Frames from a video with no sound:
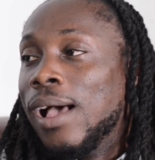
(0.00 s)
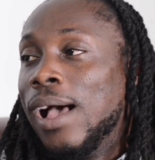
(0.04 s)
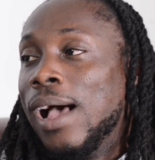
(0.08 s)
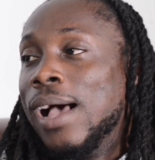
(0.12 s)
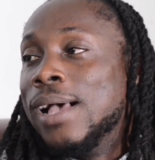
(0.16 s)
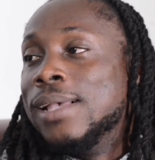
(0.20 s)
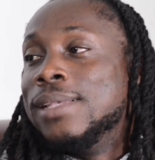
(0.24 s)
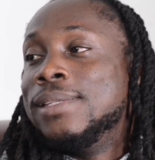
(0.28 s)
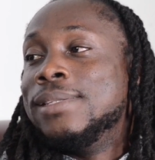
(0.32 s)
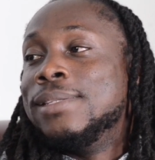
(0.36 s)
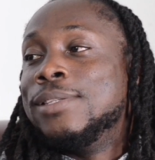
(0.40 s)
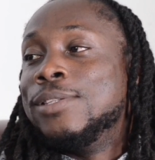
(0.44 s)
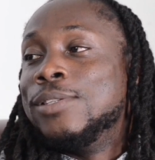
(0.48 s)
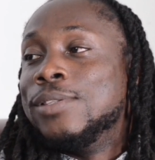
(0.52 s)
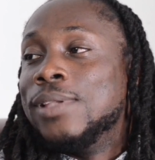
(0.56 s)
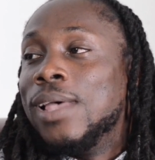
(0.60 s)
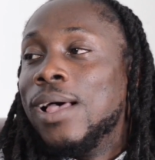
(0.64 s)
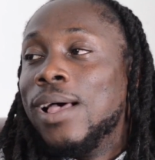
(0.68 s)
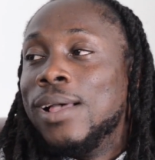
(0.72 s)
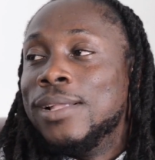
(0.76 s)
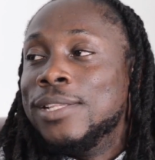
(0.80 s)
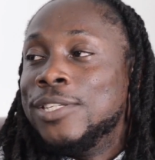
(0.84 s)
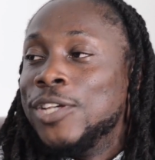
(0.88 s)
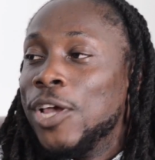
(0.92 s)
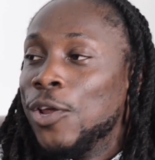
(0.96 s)
as
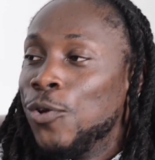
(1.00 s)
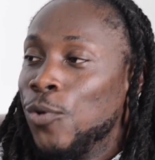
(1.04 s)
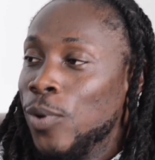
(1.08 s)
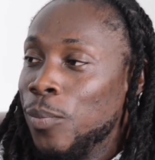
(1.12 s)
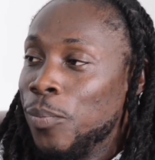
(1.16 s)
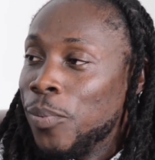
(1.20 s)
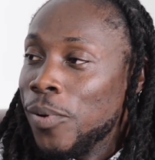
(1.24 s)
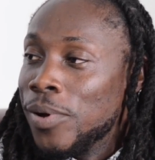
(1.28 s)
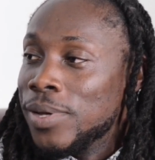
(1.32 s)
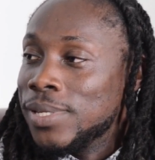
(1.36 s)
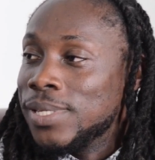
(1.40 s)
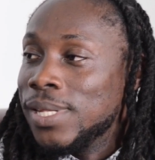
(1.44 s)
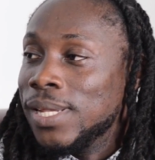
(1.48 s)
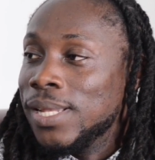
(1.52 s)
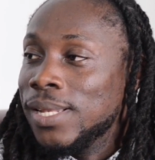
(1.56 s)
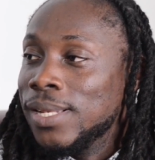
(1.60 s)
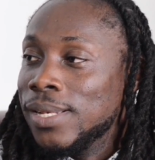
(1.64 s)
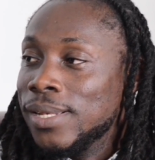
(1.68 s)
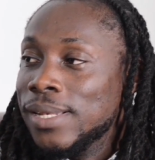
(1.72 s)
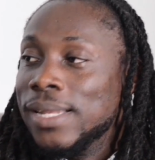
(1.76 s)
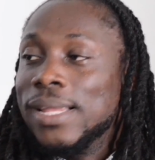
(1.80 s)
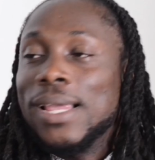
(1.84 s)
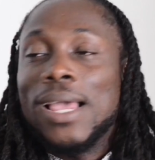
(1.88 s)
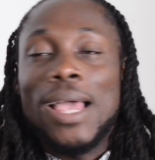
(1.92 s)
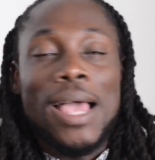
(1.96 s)
a genuine person,
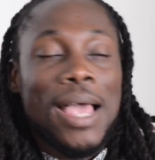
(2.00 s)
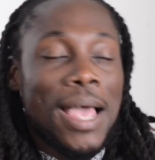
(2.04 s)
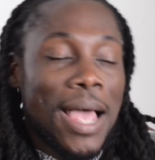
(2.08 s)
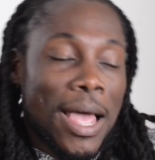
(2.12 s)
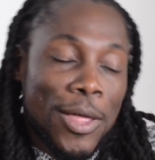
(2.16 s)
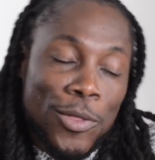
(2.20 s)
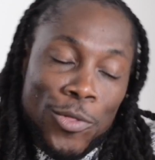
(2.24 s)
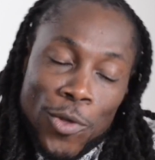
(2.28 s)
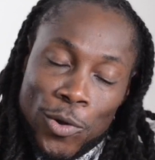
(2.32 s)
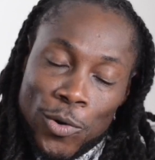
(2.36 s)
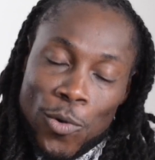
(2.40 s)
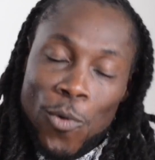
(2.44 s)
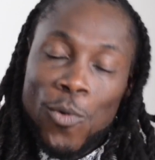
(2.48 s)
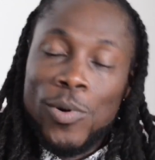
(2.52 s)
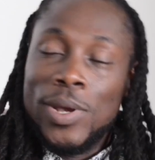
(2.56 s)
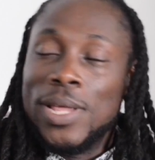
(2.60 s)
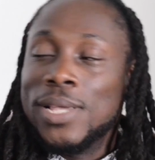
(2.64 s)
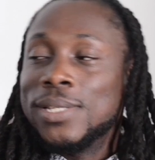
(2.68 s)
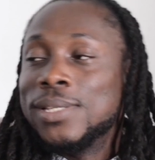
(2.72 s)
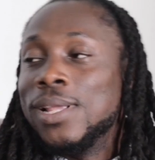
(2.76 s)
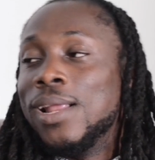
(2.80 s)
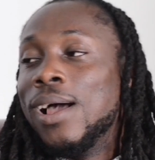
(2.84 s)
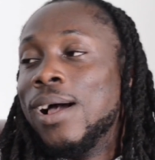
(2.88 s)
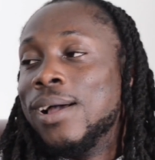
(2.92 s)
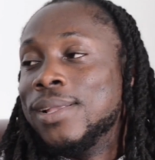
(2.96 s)
mm -hmm. not only
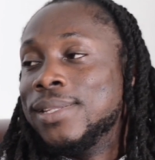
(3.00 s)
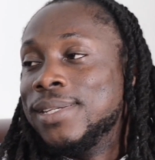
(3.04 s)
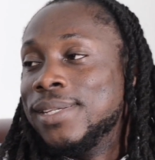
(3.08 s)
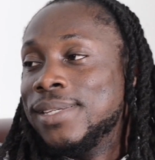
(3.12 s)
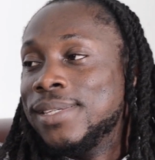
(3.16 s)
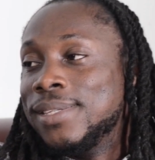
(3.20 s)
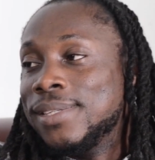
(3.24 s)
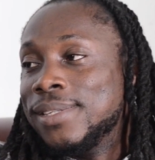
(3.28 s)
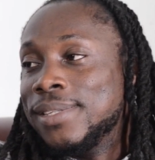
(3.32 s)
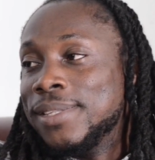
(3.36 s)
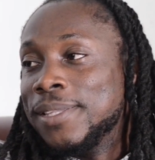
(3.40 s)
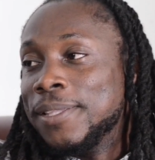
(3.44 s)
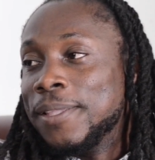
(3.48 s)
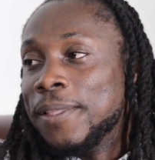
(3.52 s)
as an artist.